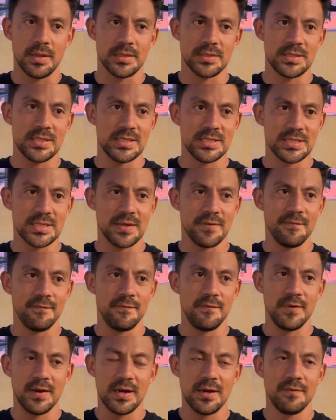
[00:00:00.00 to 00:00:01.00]
since the
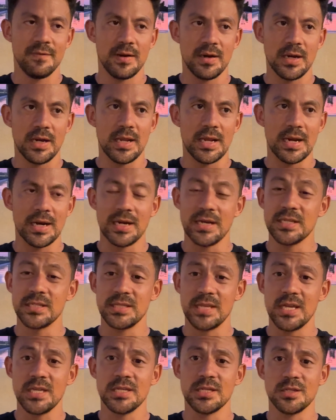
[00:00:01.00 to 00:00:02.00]
very early
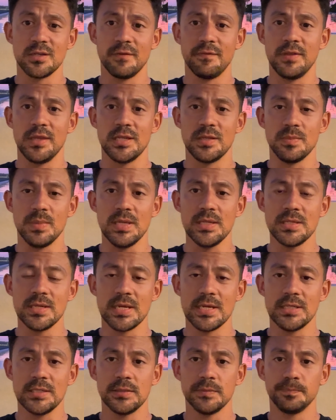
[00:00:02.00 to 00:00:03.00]
stages of this
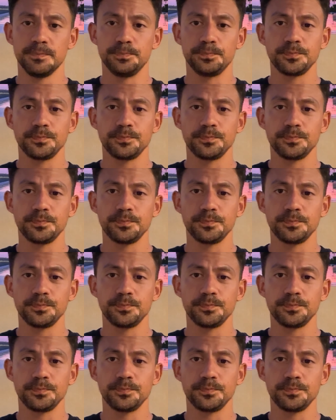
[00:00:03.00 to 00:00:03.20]
business,